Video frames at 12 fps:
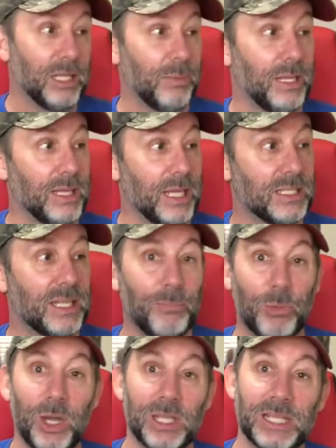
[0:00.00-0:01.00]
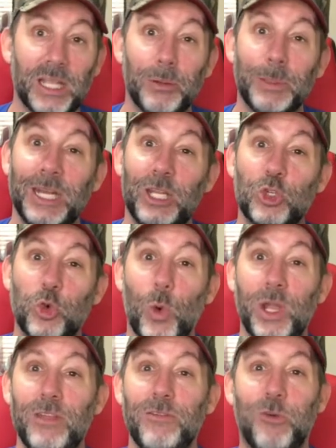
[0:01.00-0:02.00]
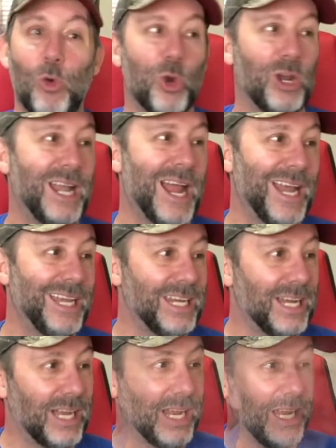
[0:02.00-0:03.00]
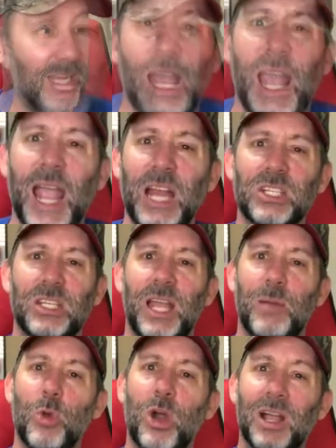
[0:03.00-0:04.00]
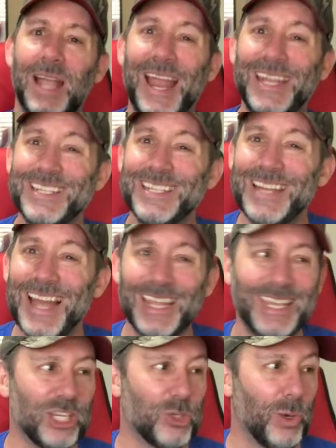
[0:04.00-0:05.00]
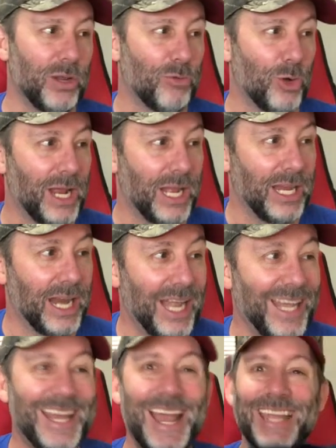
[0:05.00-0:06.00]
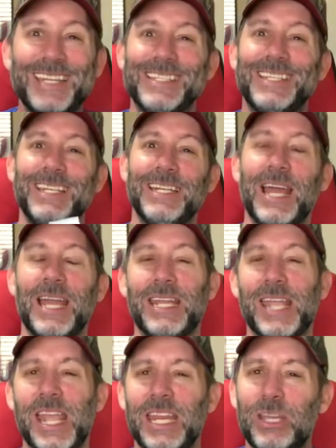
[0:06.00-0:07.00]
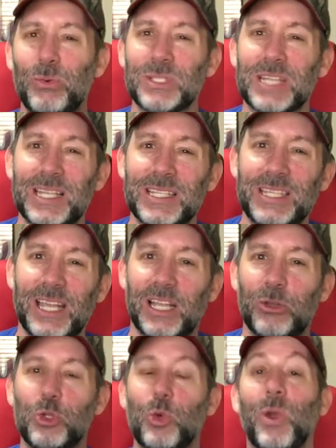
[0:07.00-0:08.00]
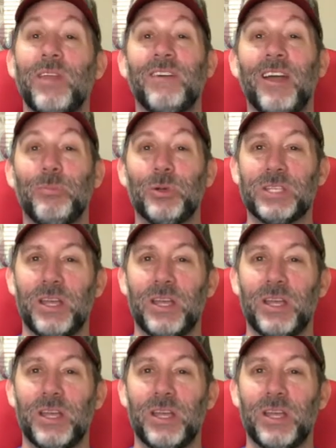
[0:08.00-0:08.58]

up getting that same price. I ended up getting $24.99. Actually, I'm wrong. I did not get $24.99. $19.98. It was on sale. It was 25%